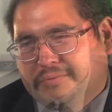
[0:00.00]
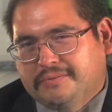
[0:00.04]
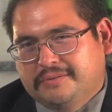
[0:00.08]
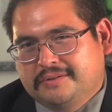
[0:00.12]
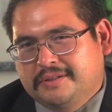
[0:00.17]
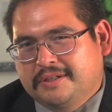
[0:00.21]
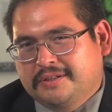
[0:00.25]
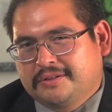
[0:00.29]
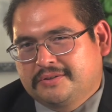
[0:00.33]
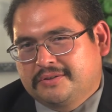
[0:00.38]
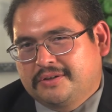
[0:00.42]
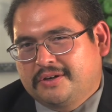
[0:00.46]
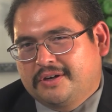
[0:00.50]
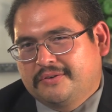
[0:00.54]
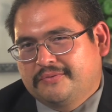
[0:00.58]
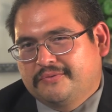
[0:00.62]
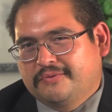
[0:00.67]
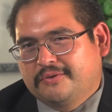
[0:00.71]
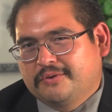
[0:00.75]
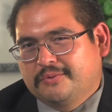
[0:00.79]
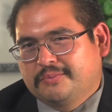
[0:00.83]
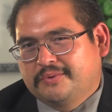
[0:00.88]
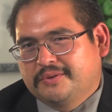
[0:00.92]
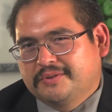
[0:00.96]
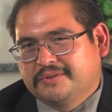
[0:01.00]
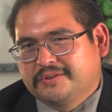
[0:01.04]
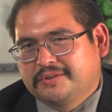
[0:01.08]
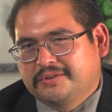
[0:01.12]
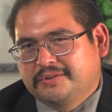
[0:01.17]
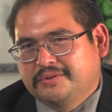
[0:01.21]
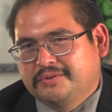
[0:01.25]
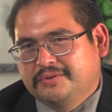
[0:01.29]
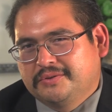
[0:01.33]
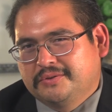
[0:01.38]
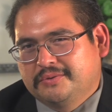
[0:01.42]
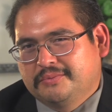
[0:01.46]
That's hard for a
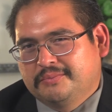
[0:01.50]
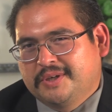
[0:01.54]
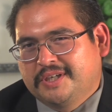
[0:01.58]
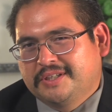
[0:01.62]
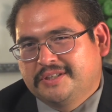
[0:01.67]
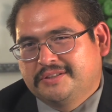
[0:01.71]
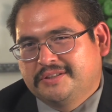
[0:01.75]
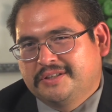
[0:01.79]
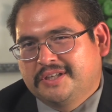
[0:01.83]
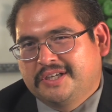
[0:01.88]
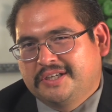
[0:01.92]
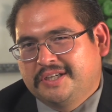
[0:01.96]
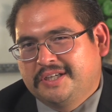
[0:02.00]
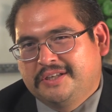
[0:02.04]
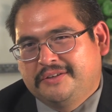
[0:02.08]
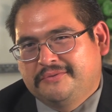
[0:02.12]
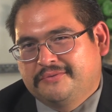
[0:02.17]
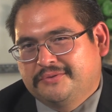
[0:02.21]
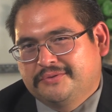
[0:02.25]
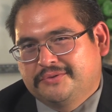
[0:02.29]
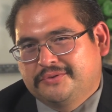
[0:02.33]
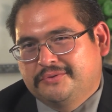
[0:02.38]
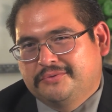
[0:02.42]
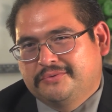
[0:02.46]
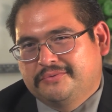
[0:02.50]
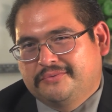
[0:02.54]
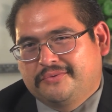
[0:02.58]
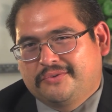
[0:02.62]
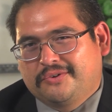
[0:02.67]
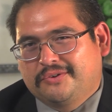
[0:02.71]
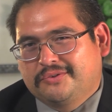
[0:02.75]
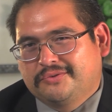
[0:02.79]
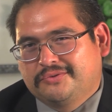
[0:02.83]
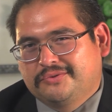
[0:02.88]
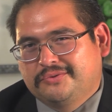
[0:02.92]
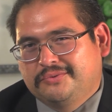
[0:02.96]
person. You imagine not eating for 2
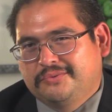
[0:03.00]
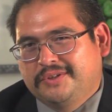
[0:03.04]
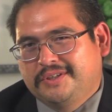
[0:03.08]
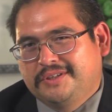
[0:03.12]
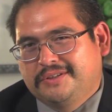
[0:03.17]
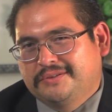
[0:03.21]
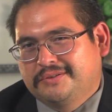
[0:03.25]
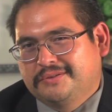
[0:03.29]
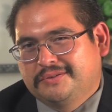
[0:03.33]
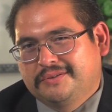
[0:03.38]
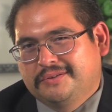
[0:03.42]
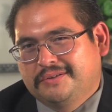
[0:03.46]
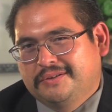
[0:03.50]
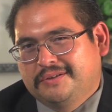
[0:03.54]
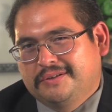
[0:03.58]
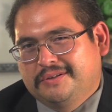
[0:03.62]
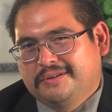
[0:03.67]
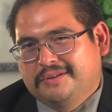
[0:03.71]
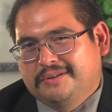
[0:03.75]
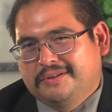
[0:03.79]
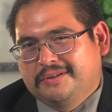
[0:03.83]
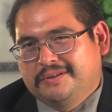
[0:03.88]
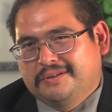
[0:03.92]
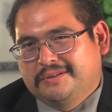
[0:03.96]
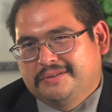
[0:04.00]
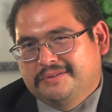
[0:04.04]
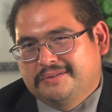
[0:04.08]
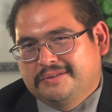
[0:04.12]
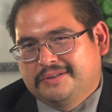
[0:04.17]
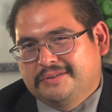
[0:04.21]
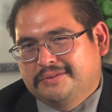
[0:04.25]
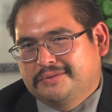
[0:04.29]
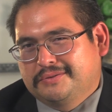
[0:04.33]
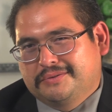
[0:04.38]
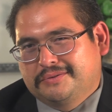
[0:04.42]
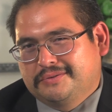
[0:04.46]
weeks.
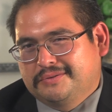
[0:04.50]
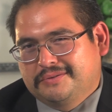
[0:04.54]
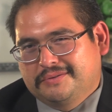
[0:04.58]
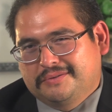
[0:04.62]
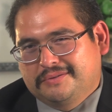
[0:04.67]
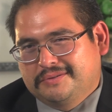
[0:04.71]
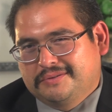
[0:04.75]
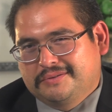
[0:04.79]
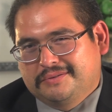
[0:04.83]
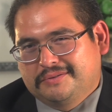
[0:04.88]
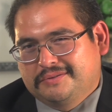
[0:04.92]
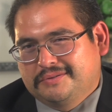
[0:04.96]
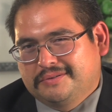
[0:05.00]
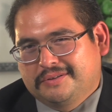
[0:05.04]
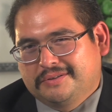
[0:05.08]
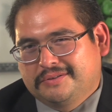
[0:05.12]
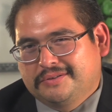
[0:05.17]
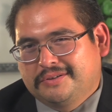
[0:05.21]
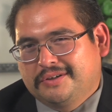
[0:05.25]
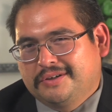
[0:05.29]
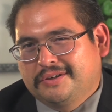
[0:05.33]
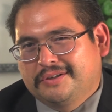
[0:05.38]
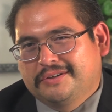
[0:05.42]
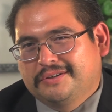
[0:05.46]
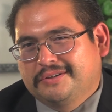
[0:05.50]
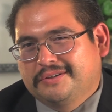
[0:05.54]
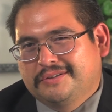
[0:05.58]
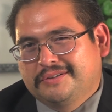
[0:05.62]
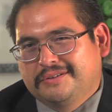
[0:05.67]
That's hard.